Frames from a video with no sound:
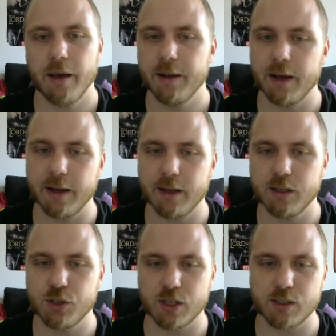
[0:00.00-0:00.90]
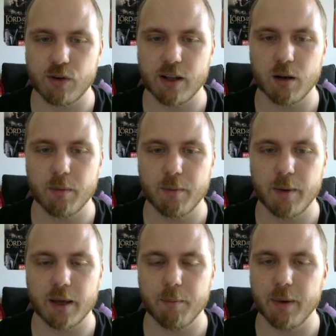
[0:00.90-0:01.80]
and I just
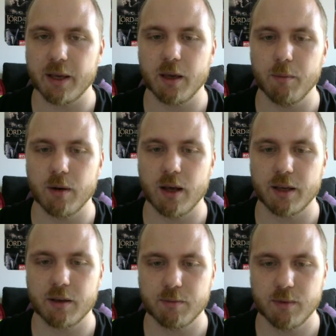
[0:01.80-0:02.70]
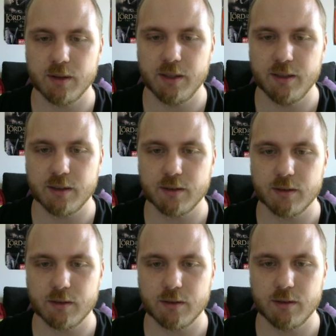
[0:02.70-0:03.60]
randomly make him like
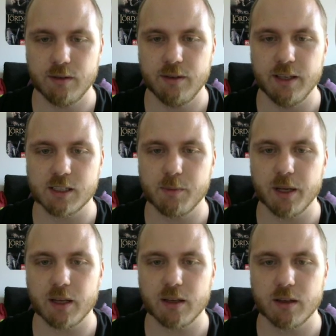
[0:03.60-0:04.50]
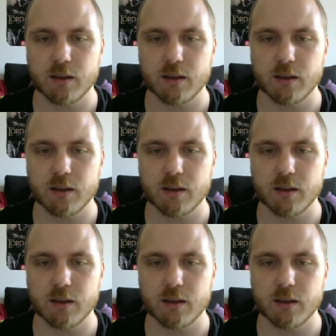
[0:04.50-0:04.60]
this big,